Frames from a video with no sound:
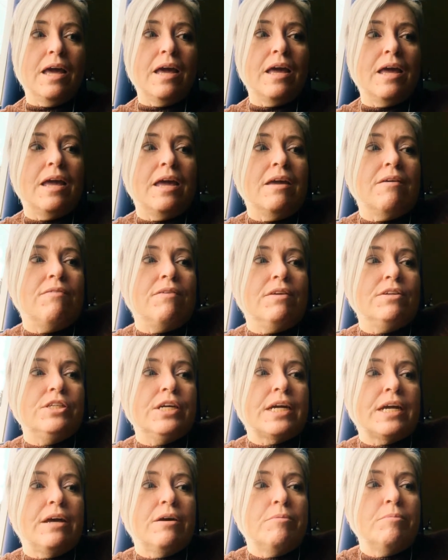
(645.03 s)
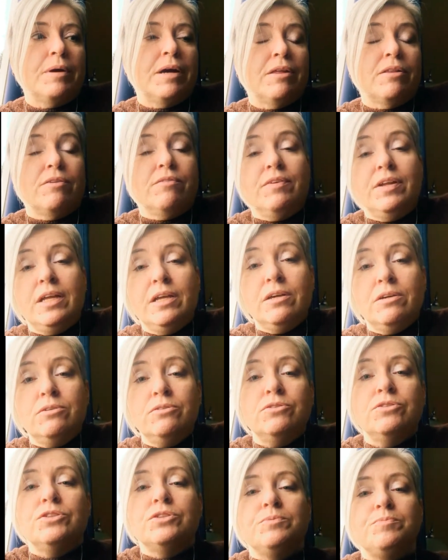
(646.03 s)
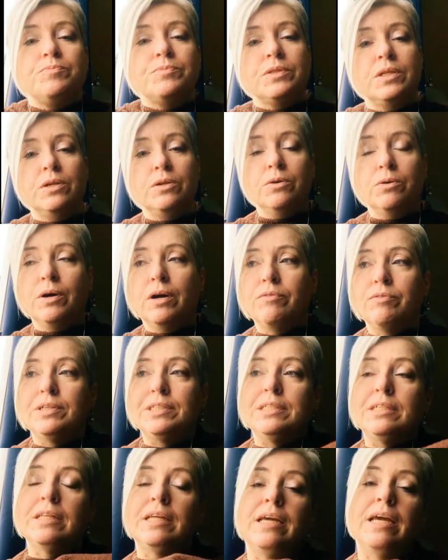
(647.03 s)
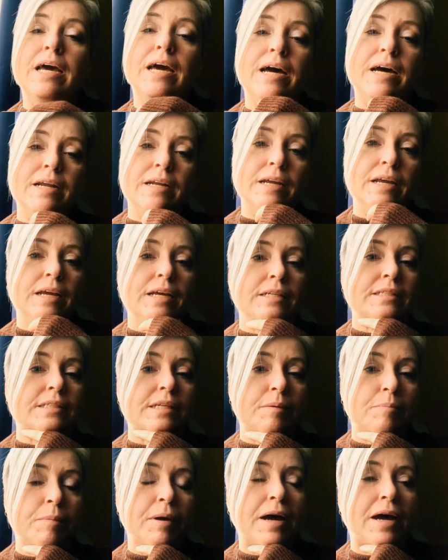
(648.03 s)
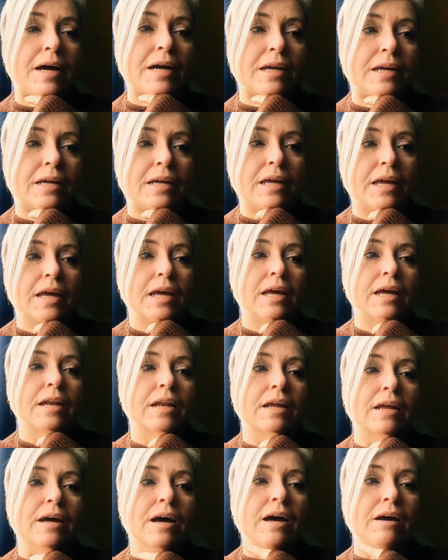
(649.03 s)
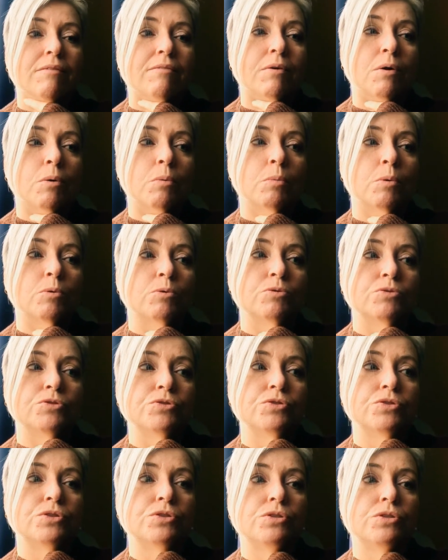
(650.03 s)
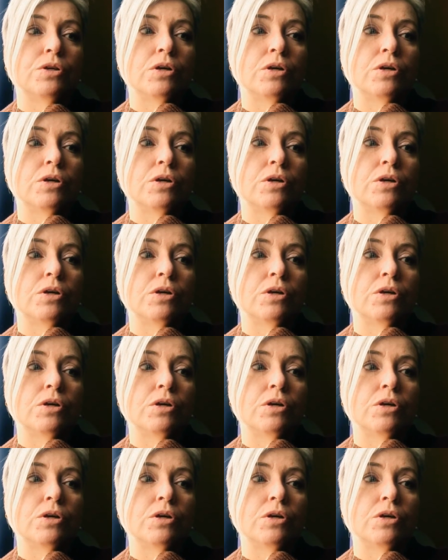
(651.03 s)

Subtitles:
If you check out my other videos, you know, I recently had a setback and I've almost